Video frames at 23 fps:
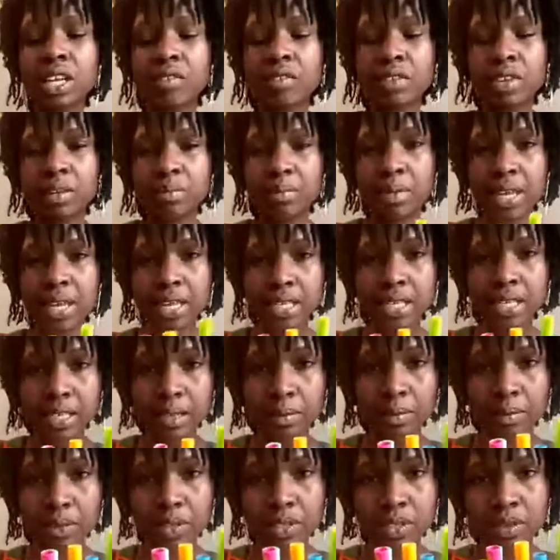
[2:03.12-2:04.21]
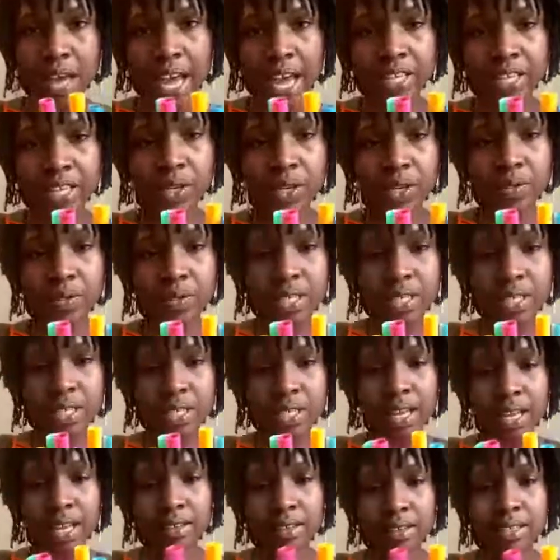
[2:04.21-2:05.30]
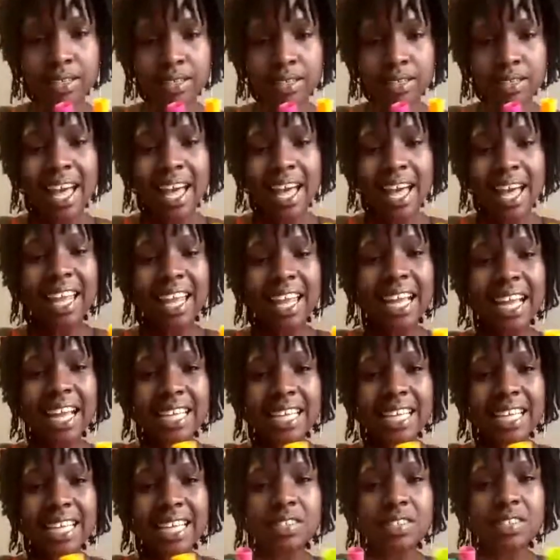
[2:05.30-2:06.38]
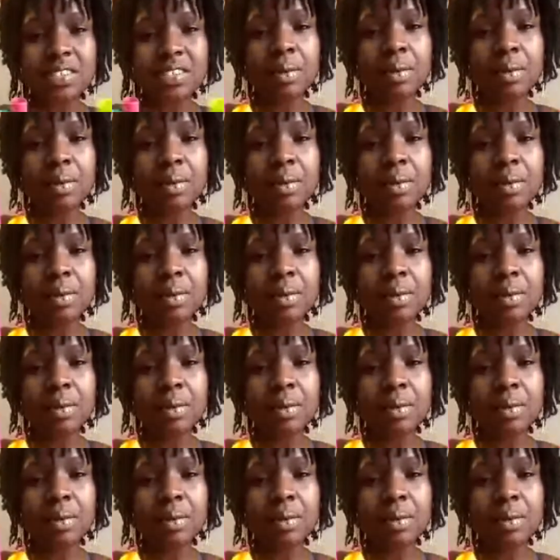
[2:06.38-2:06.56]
of it and make it similar. So I chose these colors. I like to have some